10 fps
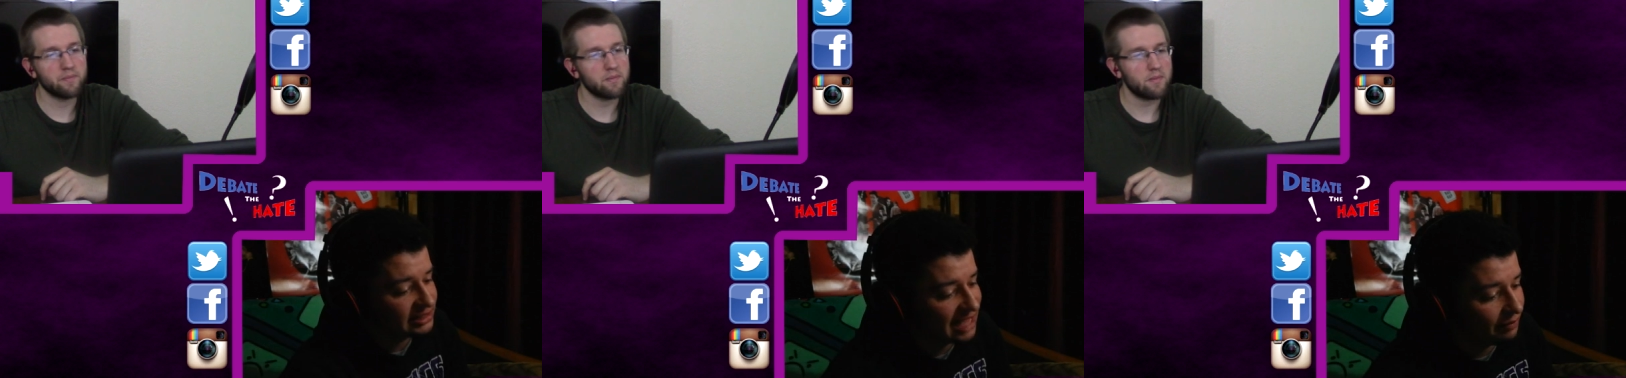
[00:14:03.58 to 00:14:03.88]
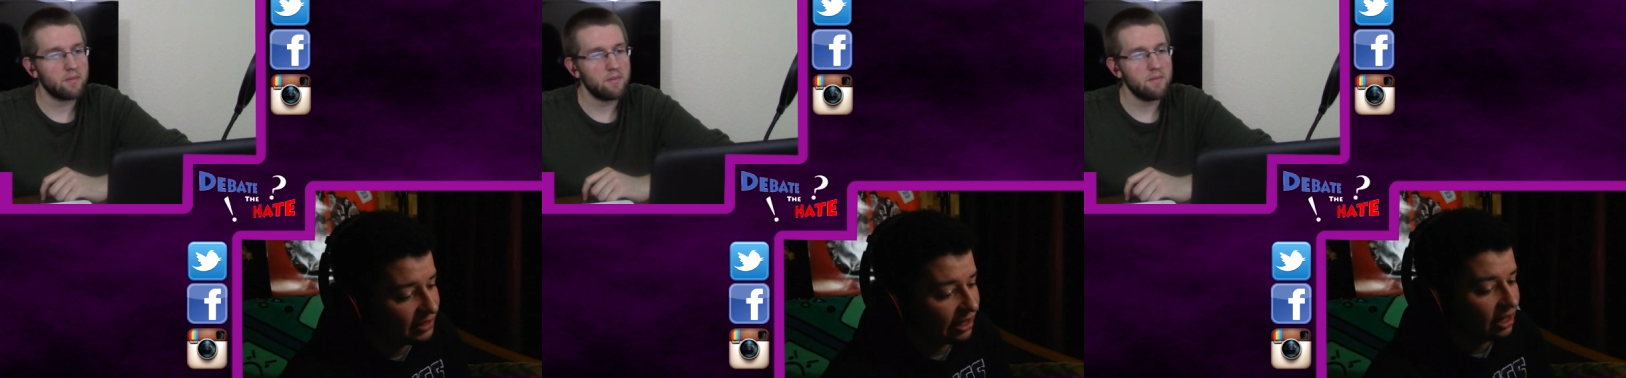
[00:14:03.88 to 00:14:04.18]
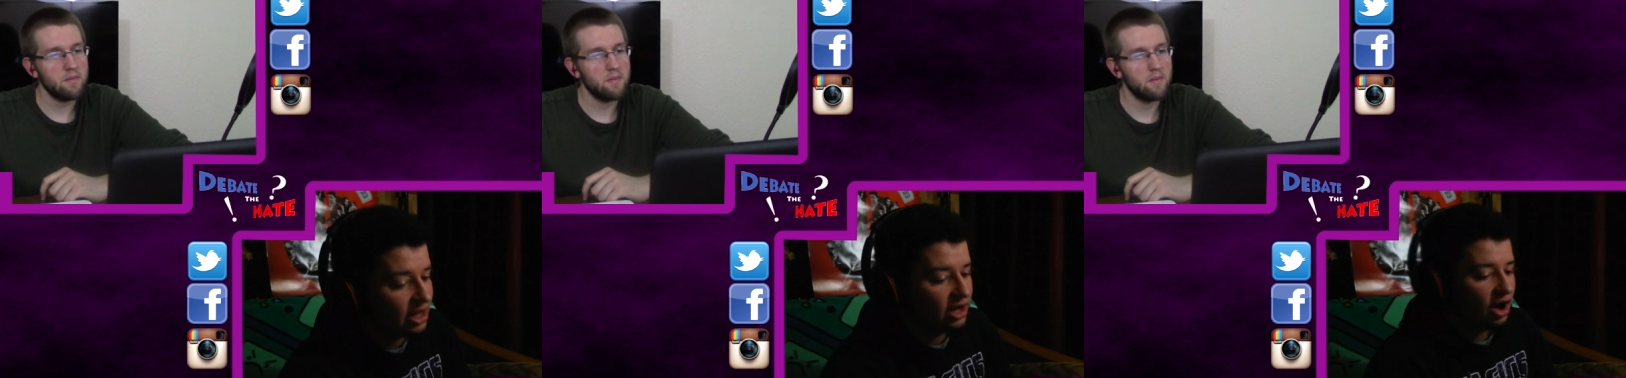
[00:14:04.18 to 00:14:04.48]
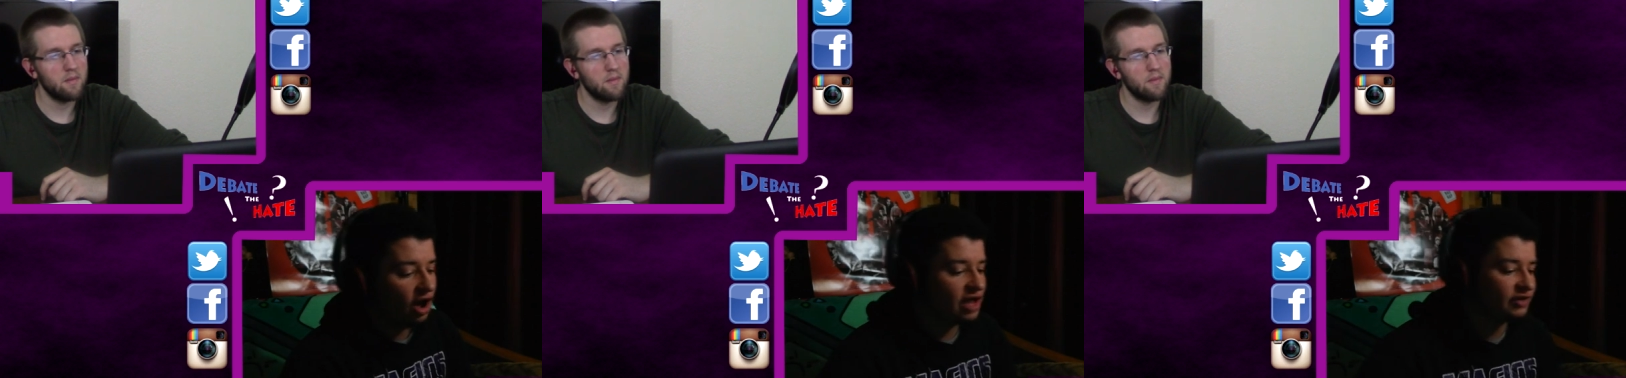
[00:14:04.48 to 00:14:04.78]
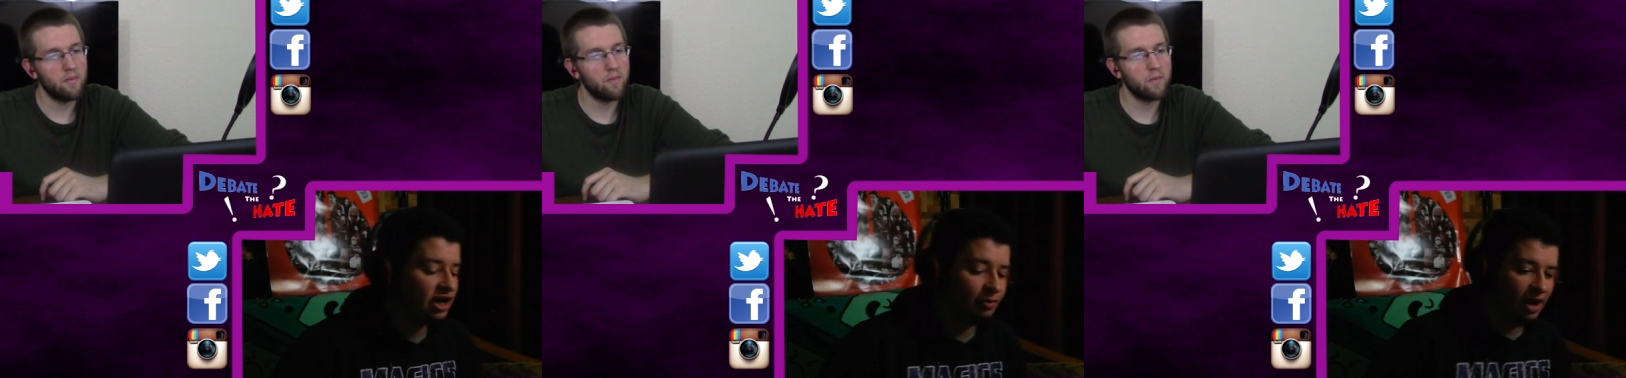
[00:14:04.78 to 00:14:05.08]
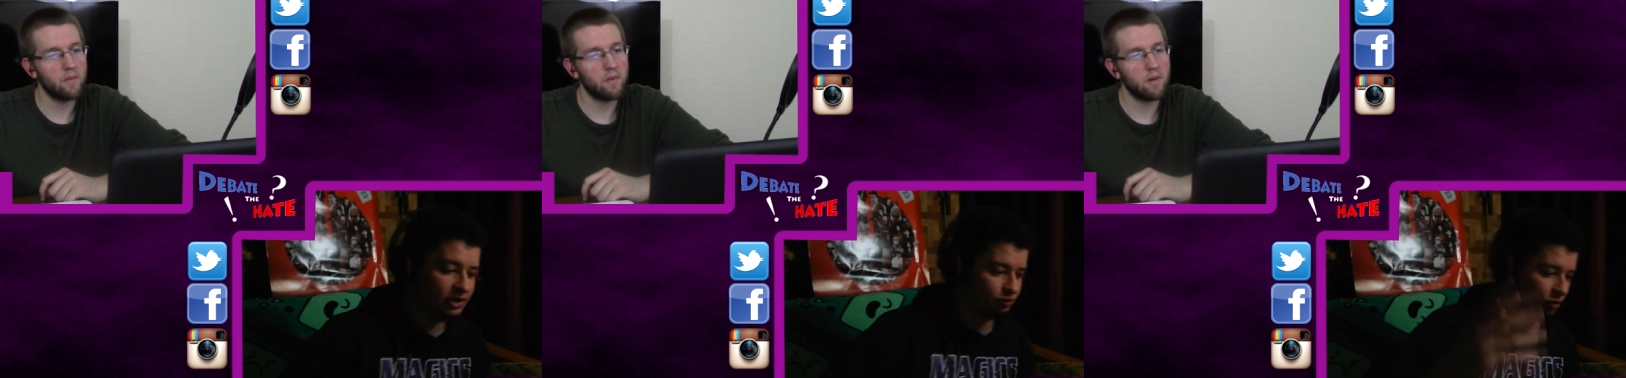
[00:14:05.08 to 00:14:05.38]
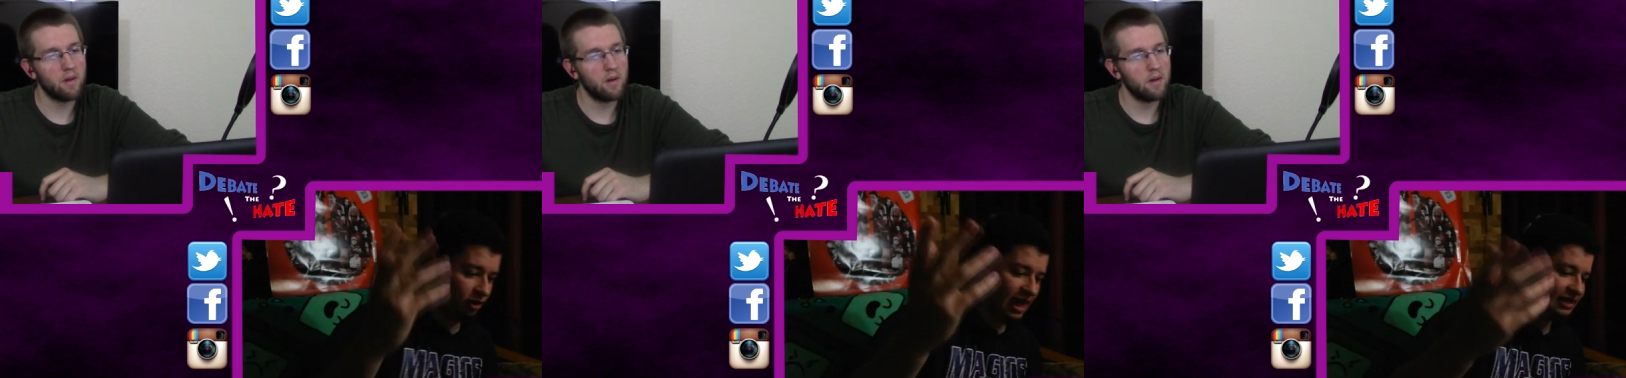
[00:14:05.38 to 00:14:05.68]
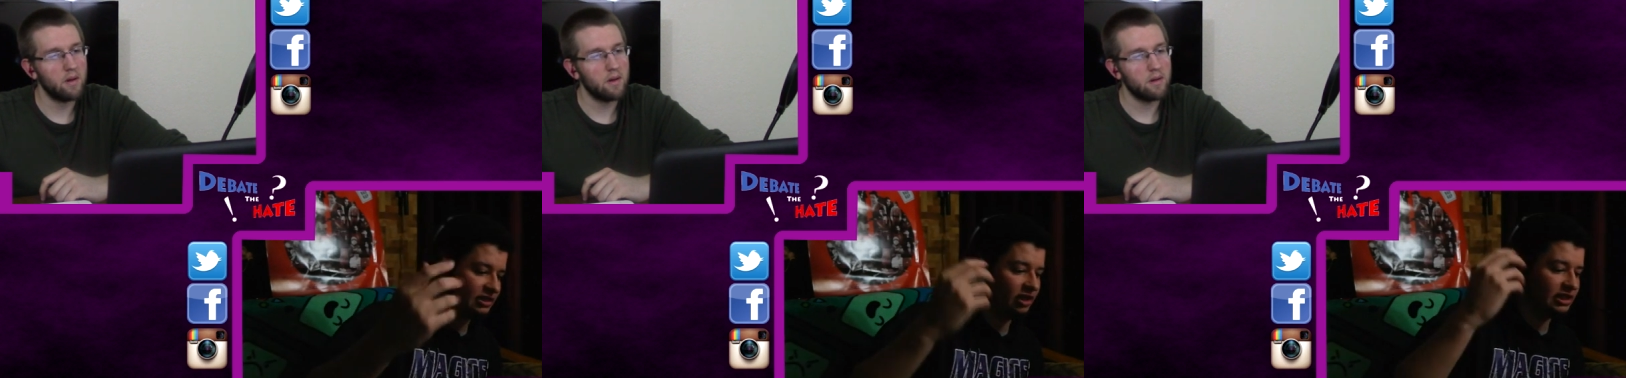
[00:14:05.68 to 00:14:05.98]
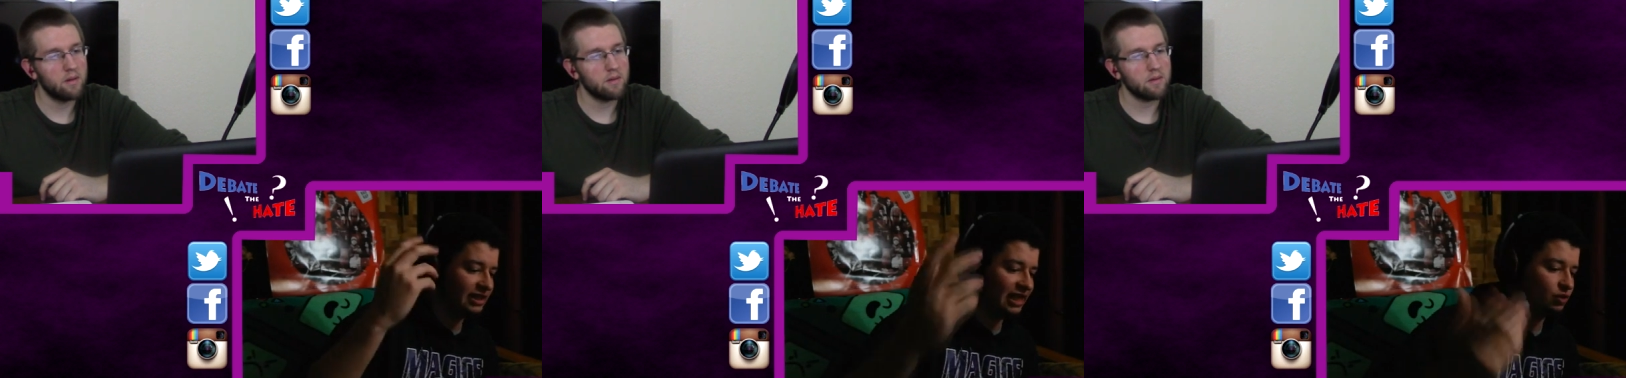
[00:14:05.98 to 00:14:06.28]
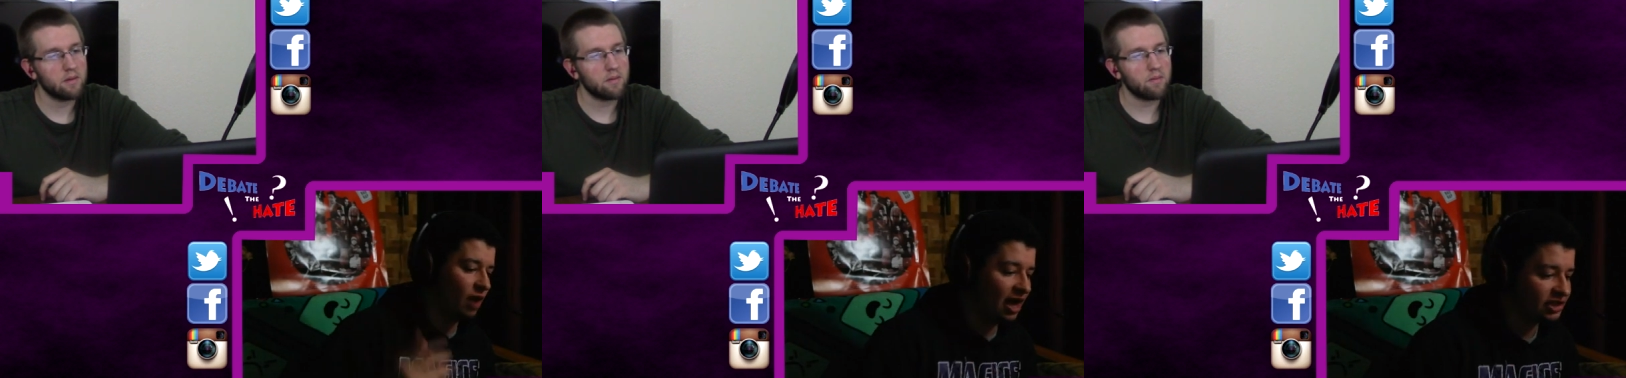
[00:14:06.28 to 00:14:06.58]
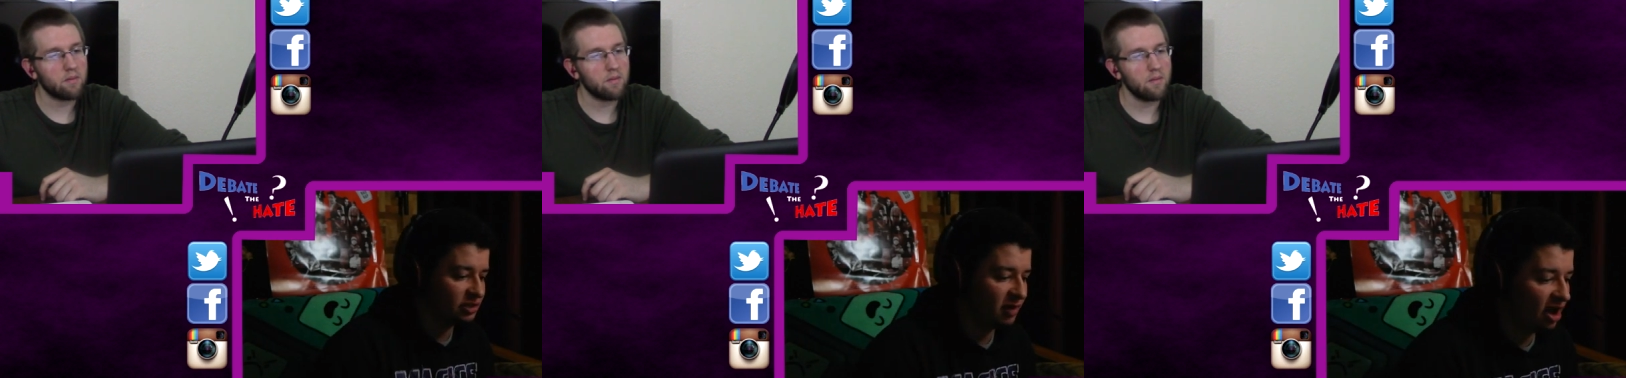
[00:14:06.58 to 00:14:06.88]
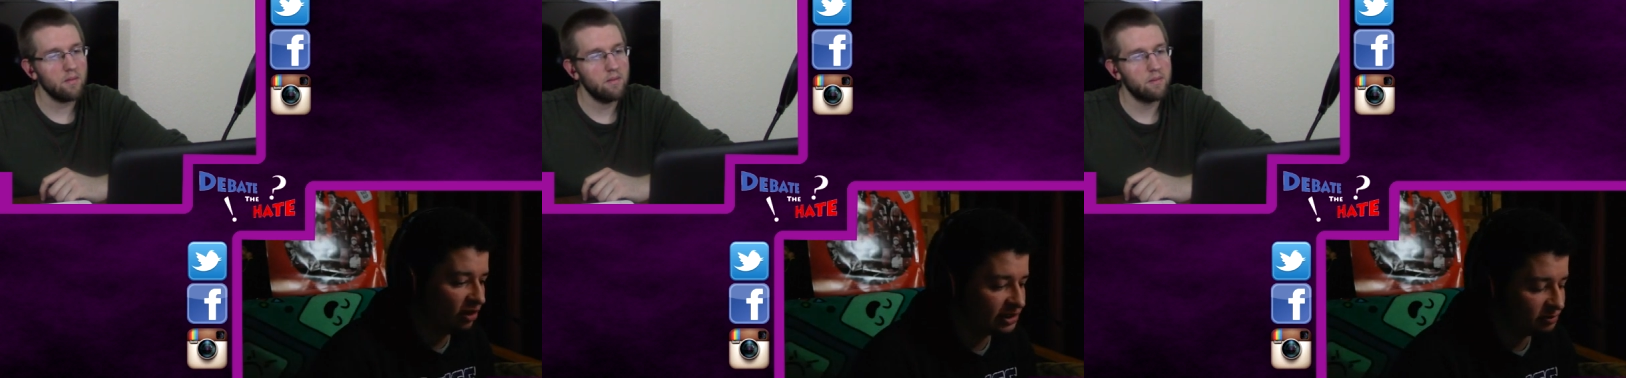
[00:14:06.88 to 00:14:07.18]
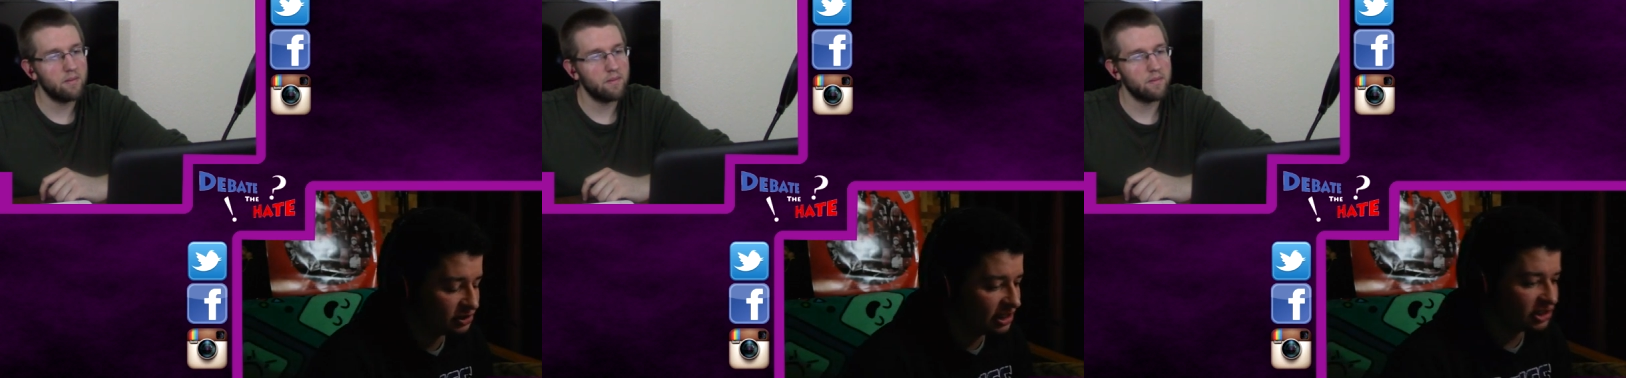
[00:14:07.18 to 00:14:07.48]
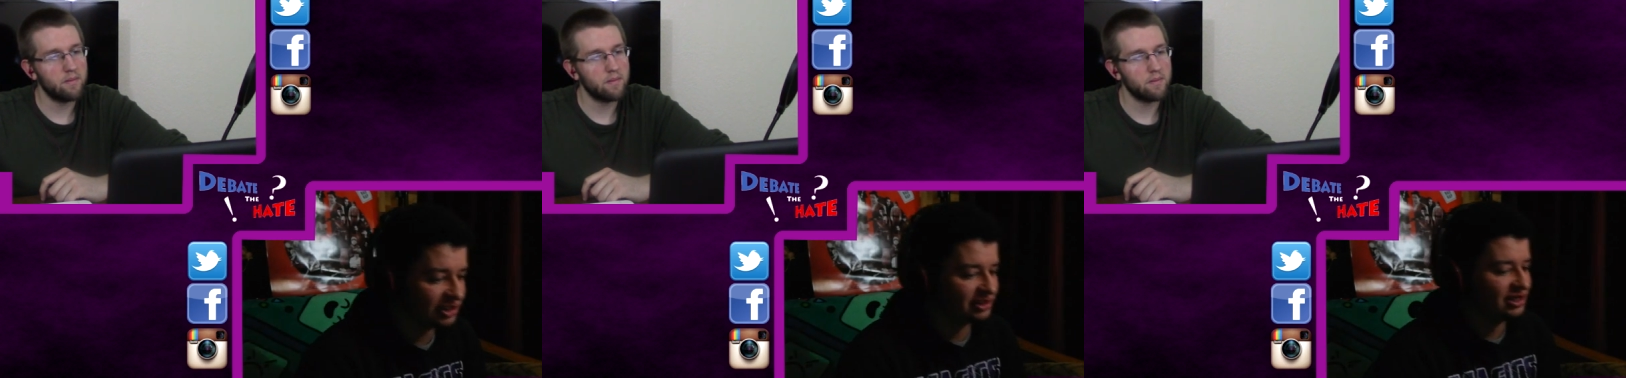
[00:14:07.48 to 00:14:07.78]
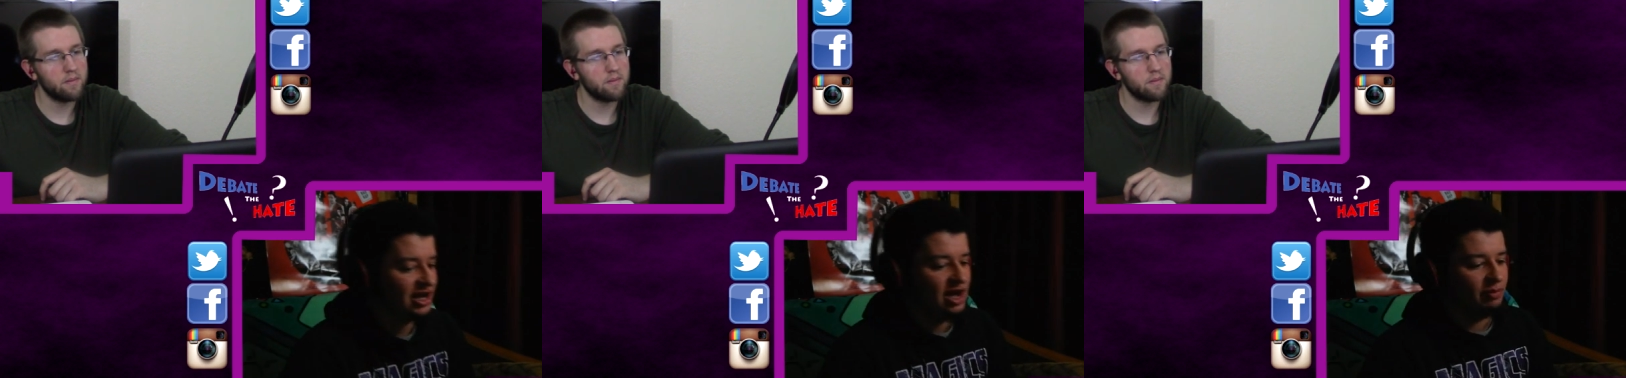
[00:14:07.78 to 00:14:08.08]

Speaker 1: did the same thing. All you ever hear about is Rolex and all these nice watches by all these musicians.